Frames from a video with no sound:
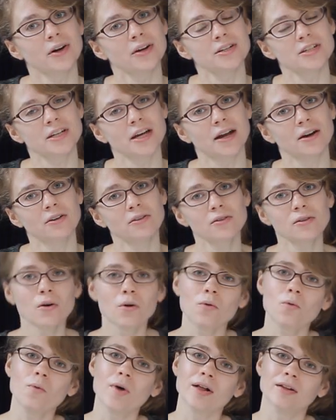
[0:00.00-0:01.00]
our channel,
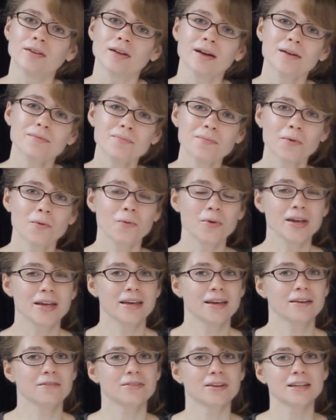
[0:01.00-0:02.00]
welcome! We
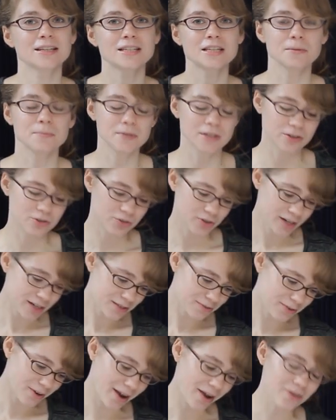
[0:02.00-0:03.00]
give tips and
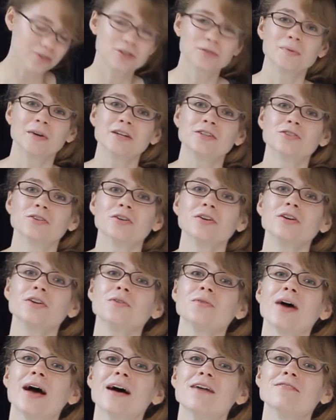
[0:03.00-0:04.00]
tricks for how to make sure
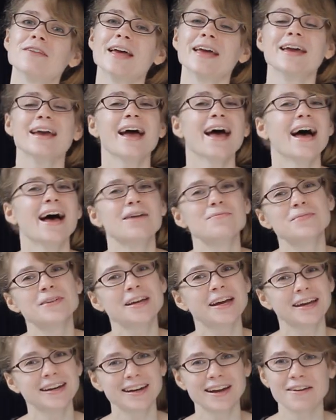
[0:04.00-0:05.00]
you have a
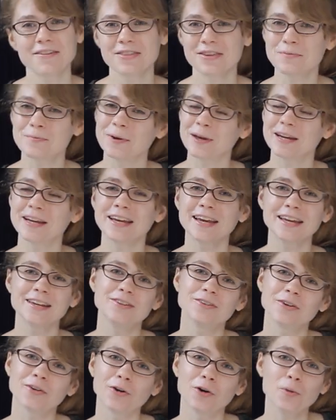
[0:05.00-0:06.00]
happy and healthy bunny
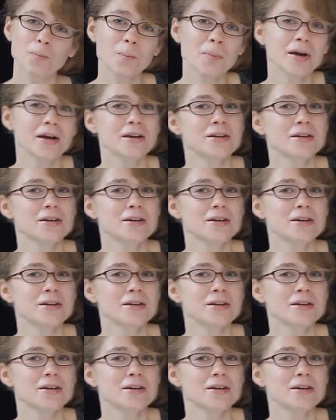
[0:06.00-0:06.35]
in your home.